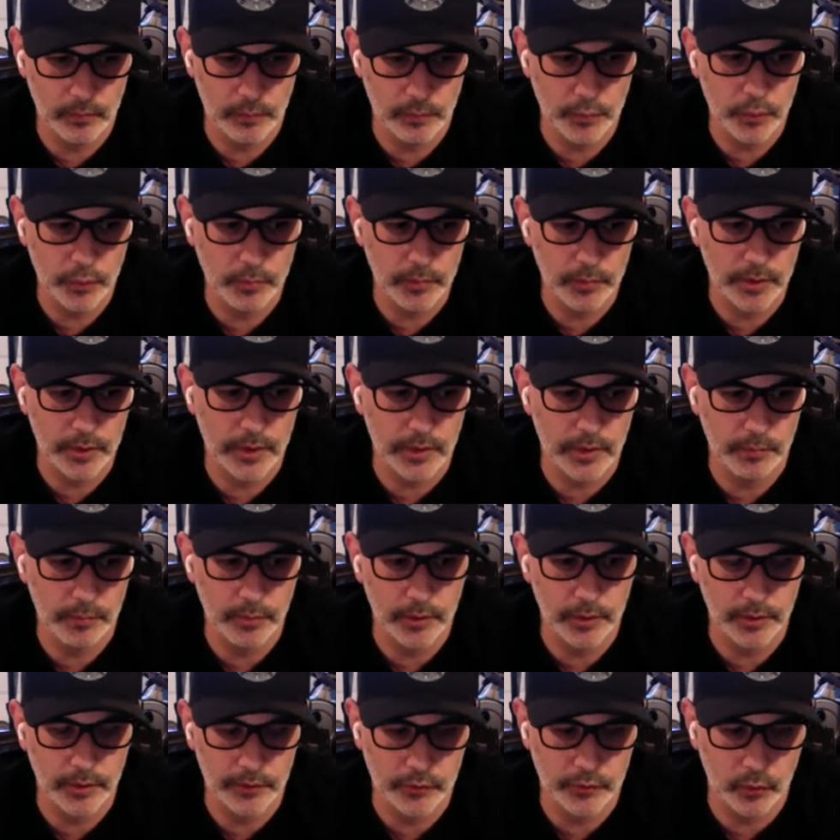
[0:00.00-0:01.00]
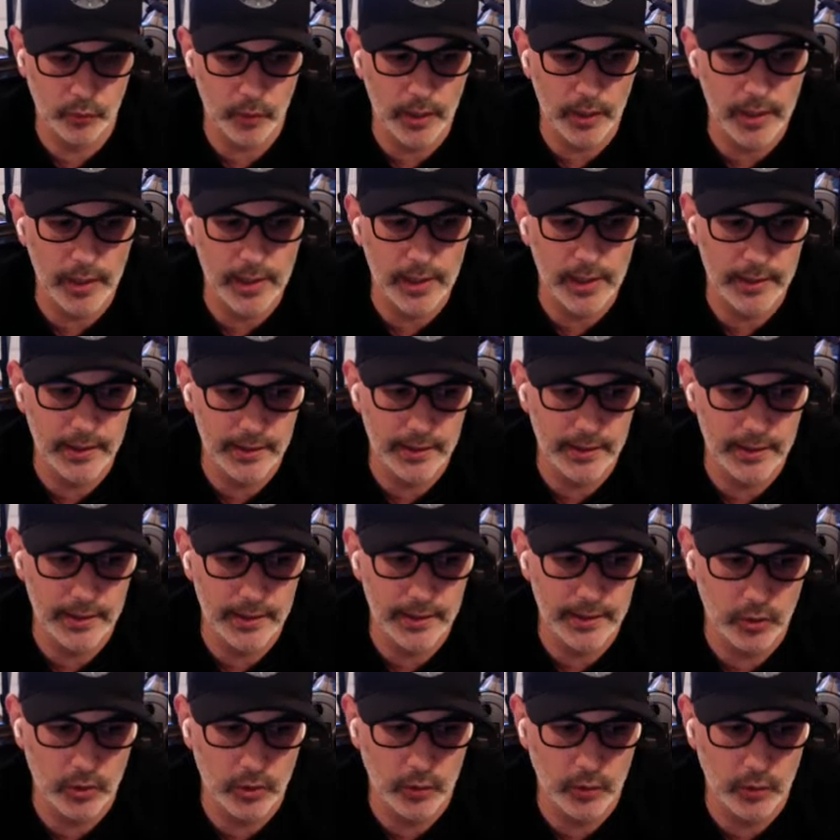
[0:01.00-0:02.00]
put me in a place where I had to kind
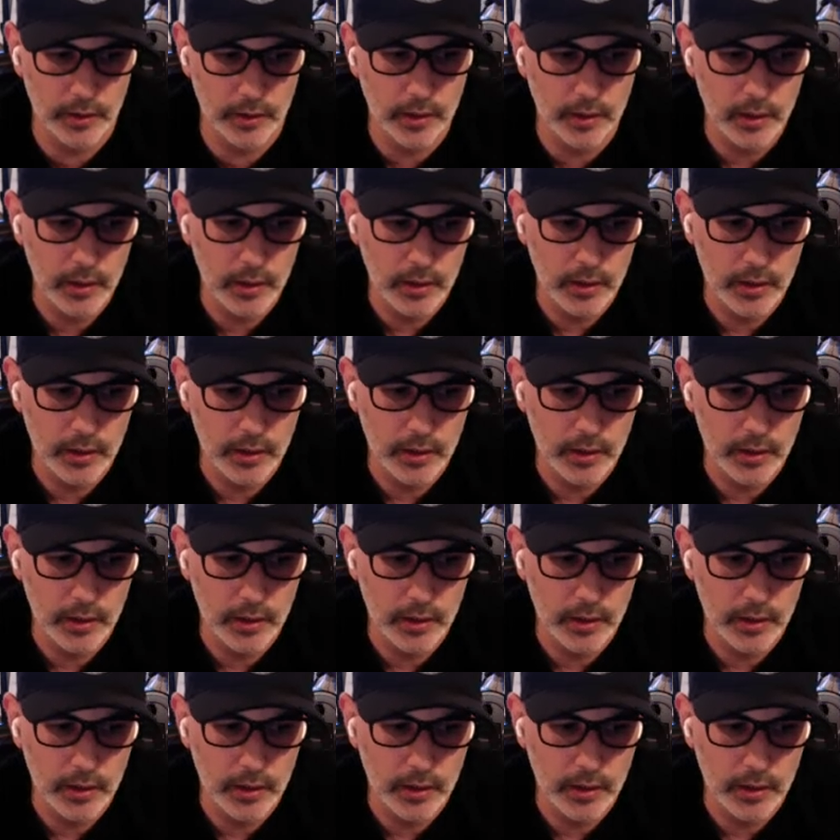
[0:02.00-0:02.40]
of go and